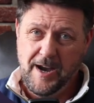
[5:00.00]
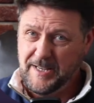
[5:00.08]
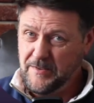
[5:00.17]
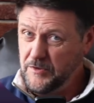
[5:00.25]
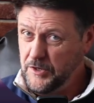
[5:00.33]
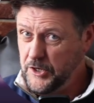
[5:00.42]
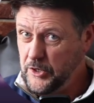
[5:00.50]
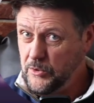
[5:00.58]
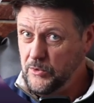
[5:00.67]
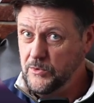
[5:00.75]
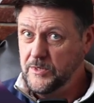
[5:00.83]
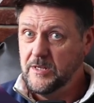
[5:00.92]
of
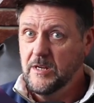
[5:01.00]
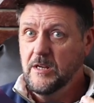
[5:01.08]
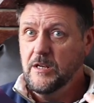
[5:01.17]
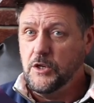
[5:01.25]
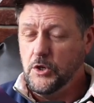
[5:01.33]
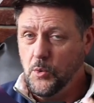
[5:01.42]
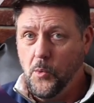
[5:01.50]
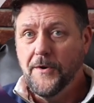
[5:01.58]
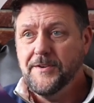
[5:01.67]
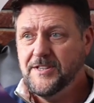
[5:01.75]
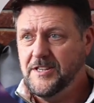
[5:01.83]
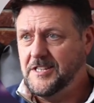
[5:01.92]
news you
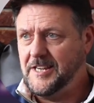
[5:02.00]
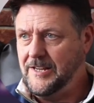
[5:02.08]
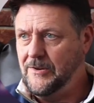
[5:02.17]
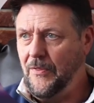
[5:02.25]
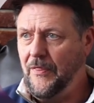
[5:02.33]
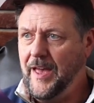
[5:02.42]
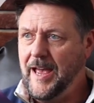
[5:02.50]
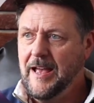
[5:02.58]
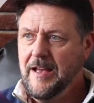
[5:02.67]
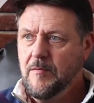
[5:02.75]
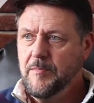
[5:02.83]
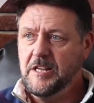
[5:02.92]
want to see on there,
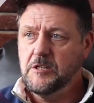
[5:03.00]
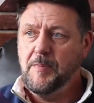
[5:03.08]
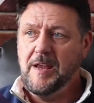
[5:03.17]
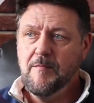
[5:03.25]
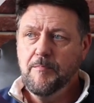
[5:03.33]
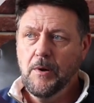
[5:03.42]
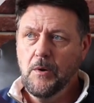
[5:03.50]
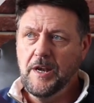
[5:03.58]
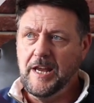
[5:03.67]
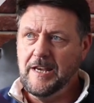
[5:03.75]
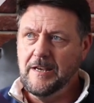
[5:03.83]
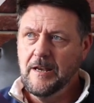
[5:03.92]
but it's being pulled
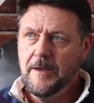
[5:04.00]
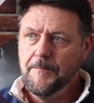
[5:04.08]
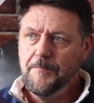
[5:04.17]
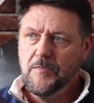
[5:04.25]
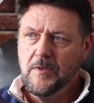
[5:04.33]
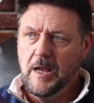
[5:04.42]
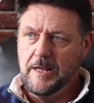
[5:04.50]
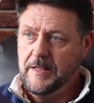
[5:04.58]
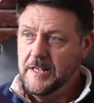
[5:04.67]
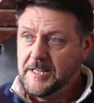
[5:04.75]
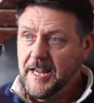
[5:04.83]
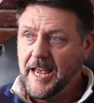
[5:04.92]
in
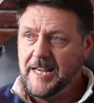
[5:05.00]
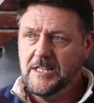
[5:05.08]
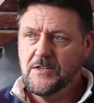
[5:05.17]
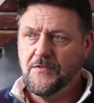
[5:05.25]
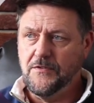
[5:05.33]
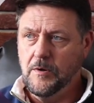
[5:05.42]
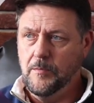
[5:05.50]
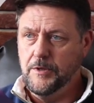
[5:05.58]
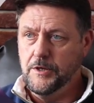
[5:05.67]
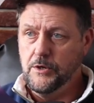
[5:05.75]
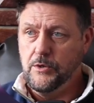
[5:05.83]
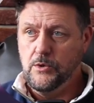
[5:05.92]
this case from the
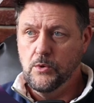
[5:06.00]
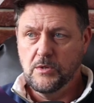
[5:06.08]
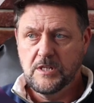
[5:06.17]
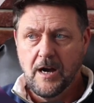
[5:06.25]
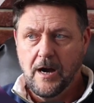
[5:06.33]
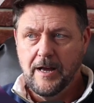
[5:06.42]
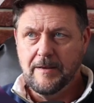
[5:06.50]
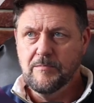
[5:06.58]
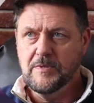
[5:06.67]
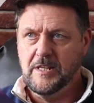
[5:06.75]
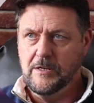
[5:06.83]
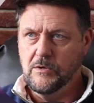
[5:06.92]
New York
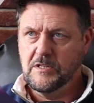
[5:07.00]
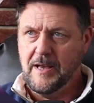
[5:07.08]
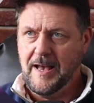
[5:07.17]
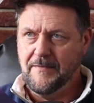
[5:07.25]
Times. They also have a